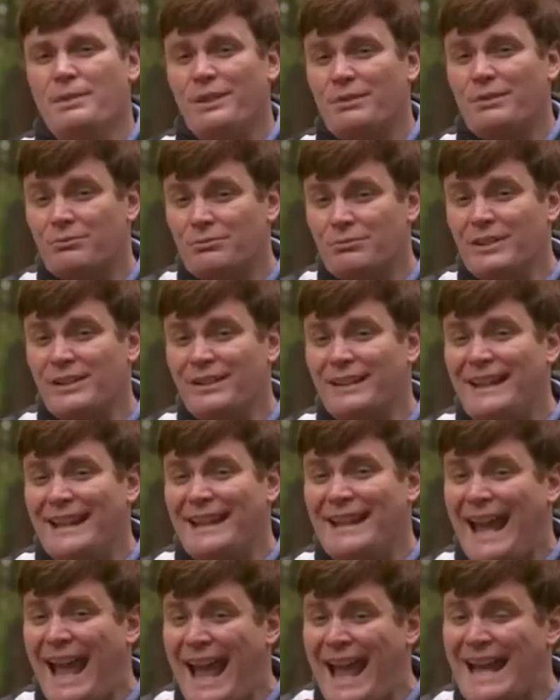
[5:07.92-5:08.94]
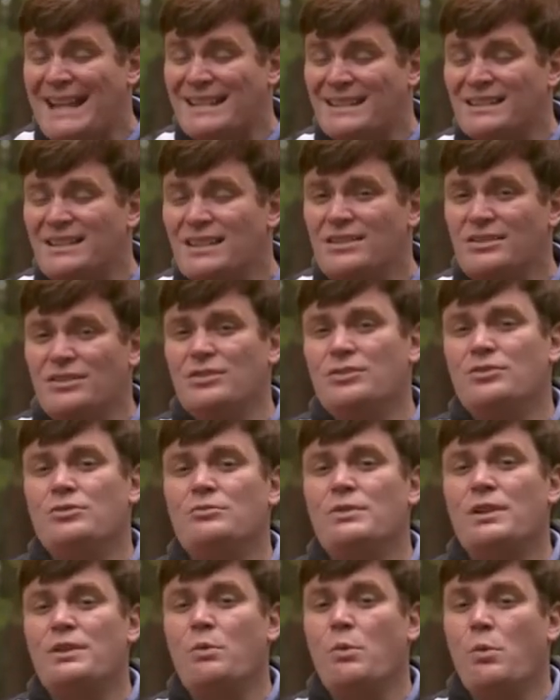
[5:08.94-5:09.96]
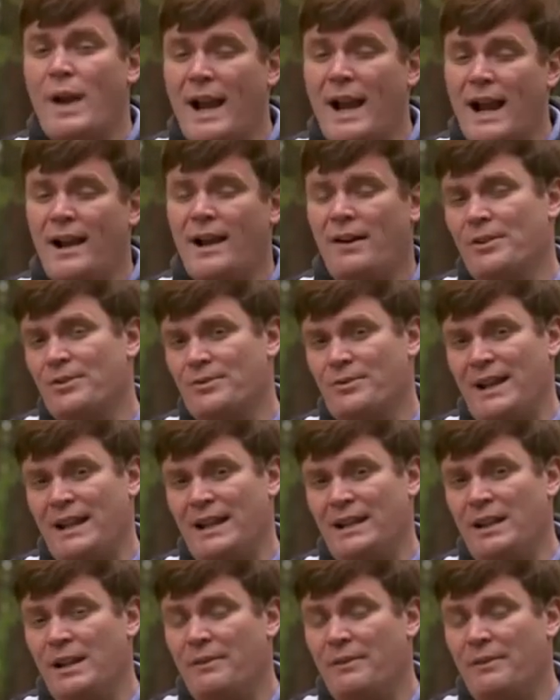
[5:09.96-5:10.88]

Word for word: But really it has to do with where I was riding.